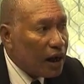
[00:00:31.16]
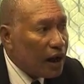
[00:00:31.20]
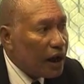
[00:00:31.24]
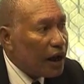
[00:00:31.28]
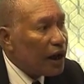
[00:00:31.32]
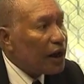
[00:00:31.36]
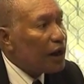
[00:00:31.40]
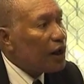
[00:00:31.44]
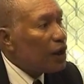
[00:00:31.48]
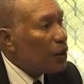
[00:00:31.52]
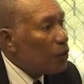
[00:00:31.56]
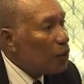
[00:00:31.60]

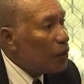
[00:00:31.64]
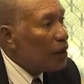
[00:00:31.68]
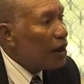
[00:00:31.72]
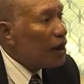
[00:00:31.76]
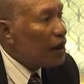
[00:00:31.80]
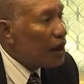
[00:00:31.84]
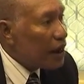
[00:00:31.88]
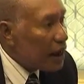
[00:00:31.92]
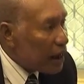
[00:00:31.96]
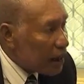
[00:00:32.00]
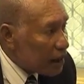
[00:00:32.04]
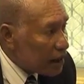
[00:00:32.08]
and
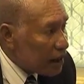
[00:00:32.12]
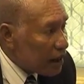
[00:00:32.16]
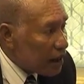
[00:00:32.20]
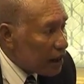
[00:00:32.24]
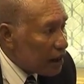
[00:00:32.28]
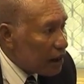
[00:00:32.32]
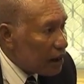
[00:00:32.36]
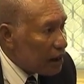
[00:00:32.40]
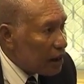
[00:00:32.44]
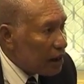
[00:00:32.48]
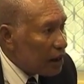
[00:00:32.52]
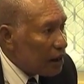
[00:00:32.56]
duly
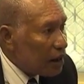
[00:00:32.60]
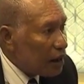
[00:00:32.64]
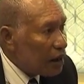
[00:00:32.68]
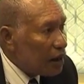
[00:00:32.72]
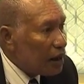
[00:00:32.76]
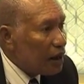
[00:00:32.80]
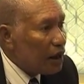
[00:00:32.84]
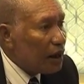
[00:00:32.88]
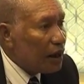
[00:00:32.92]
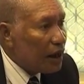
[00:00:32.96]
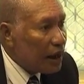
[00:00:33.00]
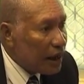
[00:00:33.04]
elected
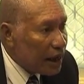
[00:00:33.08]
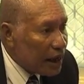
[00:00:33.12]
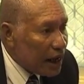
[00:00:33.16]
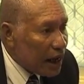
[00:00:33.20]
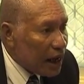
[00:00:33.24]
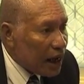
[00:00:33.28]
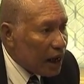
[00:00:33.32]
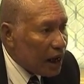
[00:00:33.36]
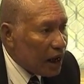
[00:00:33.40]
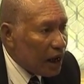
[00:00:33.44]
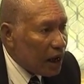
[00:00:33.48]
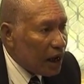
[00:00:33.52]

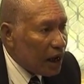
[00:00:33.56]
leader.